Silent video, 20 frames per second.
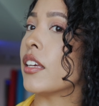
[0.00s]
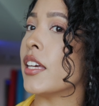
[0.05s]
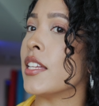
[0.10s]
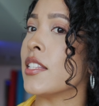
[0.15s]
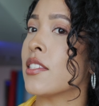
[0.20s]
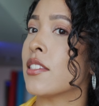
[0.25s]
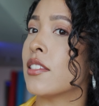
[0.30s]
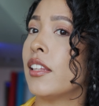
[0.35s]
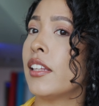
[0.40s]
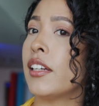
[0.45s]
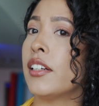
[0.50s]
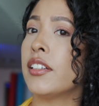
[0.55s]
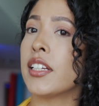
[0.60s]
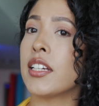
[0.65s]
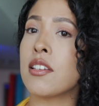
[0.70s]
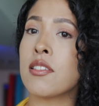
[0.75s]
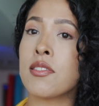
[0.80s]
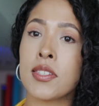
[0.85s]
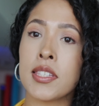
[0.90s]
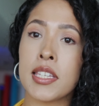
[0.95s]
it's
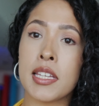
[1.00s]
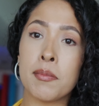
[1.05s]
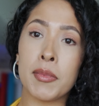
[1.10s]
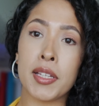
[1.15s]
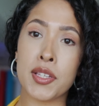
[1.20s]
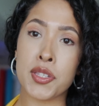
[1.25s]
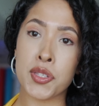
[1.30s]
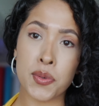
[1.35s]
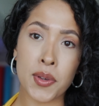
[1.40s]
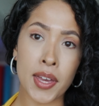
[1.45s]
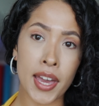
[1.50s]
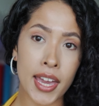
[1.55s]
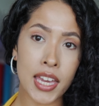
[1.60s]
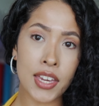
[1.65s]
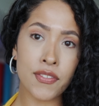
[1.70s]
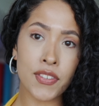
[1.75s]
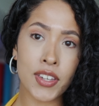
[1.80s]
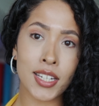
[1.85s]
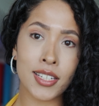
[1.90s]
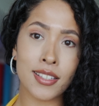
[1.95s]
literally seamless. You can't
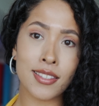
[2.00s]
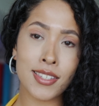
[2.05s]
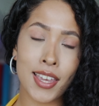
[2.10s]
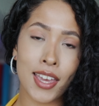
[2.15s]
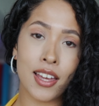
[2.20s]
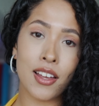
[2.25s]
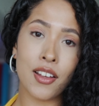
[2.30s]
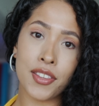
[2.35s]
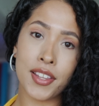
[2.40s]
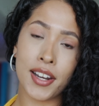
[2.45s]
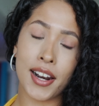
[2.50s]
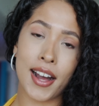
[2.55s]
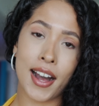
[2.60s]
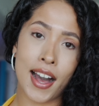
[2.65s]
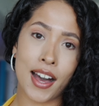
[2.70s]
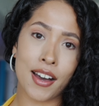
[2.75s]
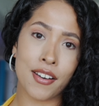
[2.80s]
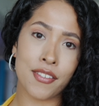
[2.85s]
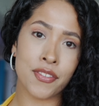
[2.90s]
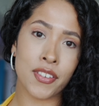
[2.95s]
even tell that I
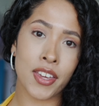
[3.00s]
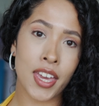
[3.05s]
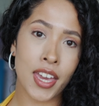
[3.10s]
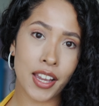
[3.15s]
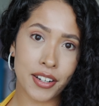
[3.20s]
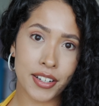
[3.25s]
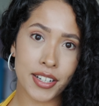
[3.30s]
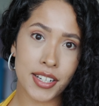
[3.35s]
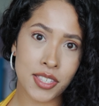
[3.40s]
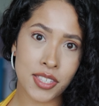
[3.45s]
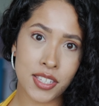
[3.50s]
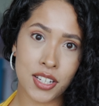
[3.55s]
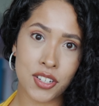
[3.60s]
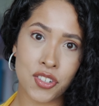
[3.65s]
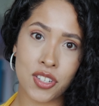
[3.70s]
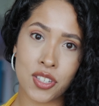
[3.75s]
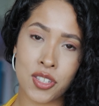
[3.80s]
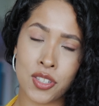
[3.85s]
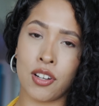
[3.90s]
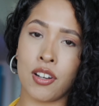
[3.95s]
have hair
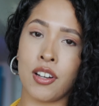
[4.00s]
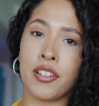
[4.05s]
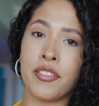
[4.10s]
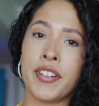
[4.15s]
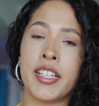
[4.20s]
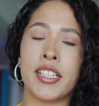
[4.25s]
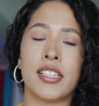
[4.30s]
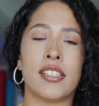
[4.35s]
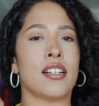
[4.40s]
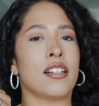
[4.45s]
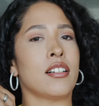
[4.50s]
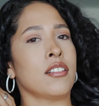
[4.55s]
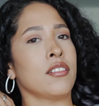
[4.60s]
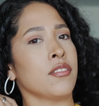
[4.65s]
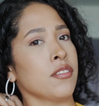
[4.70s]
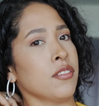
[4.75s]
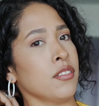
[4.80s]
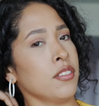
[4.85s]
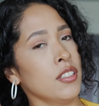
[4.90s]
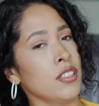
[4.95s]
extensions on right now.